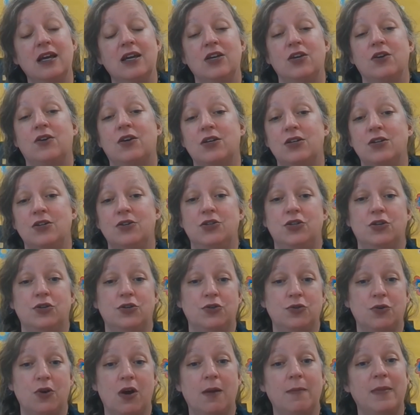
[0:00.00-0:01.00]
You can use your
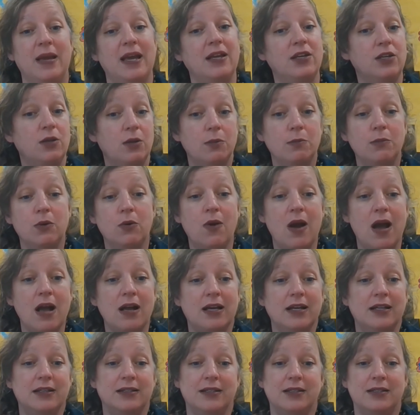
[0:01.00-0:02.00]
drum and your
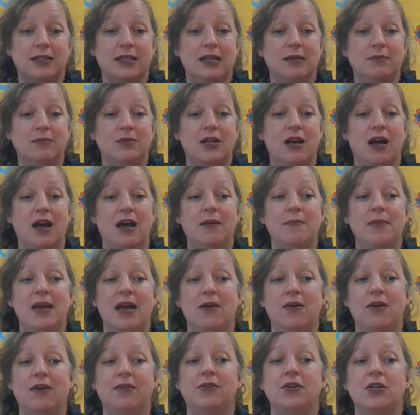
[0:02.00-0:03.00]
maraca at the same time,
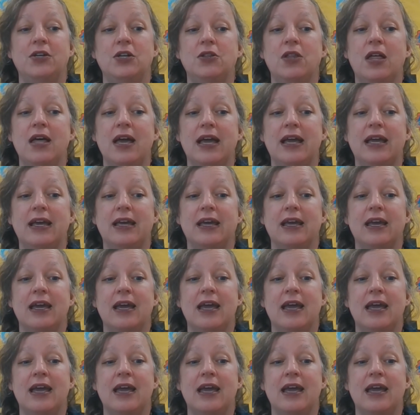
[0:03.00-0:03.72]
however you like.